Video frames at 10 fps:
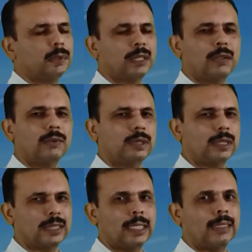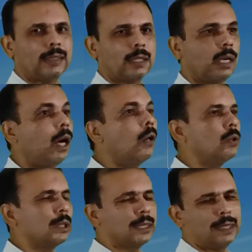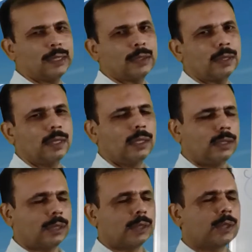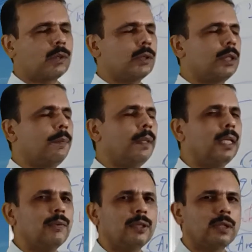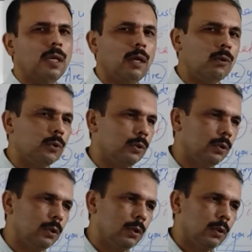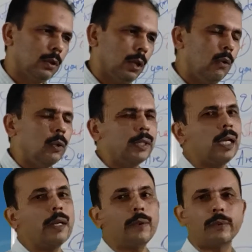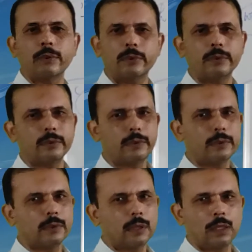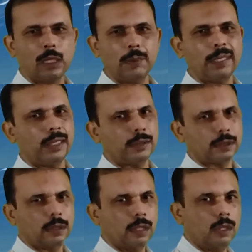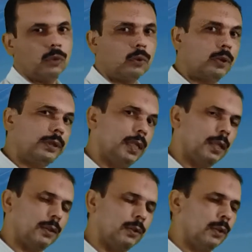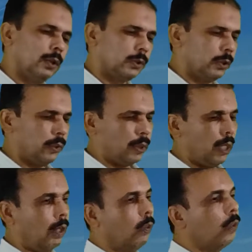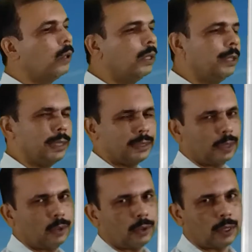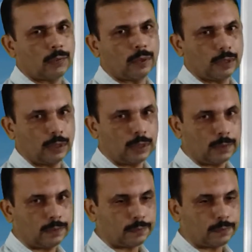may give such an answer. How? The sentence, the question begins with how. How old are you? I may ask. How old are you? So you can, how old is the question word there.